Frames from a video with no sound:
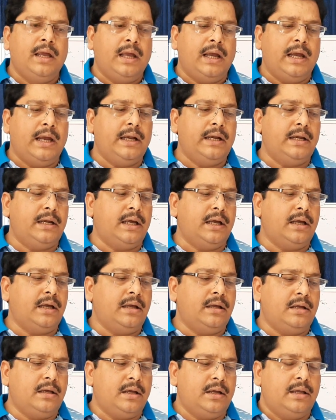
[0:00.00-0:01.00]
and
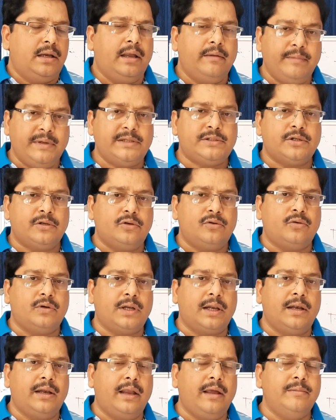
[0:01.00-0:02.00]
remission,
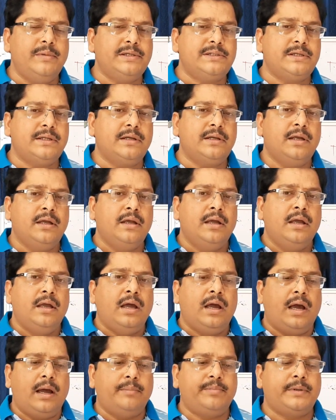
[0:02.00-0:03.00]
total remission.
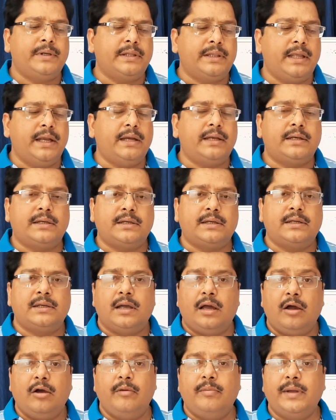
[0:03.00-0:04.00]
After that,
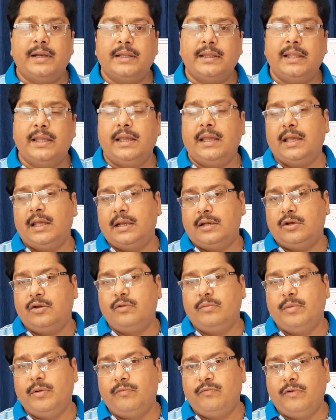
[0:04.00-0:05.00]
however, they are
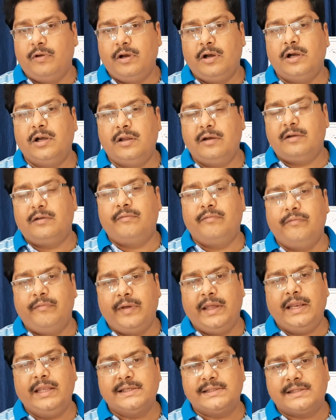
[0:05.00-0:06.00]
to be followed up
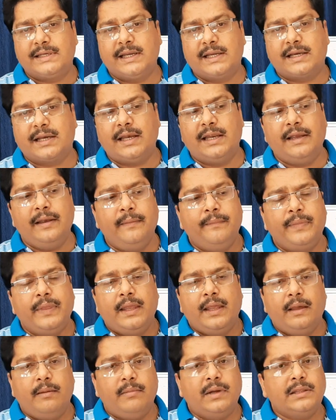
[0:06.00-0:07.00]
very strictly.
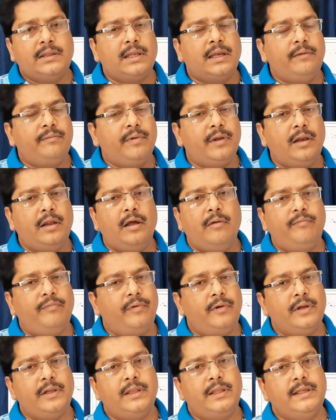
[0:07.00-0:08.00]
A monthly follow-up
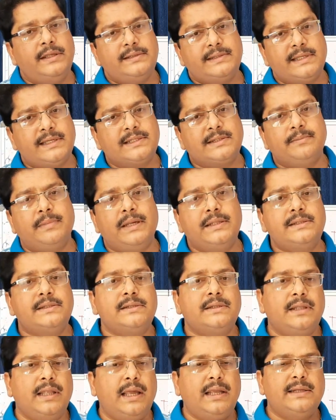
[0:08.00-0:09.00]
for the 6
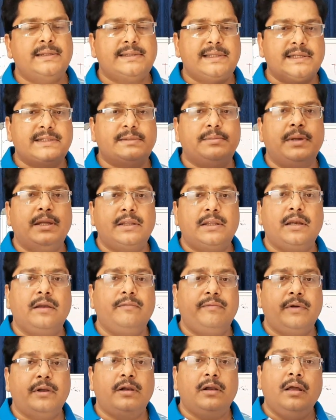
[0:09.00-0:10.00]
months, then 6 monthly
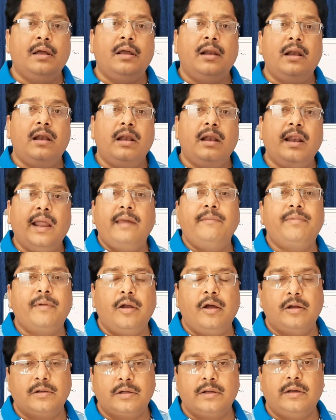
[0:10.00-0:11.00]
for
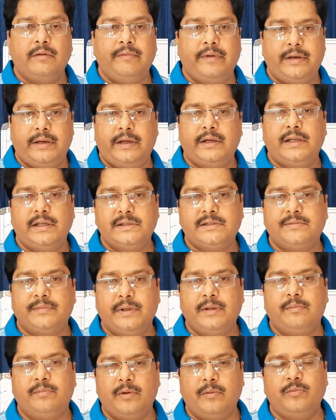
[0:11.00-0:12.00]
lifelong even. It has
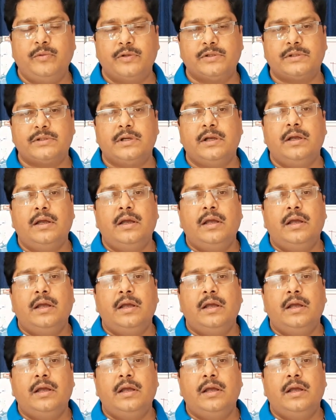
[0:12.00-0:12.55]
been proposed.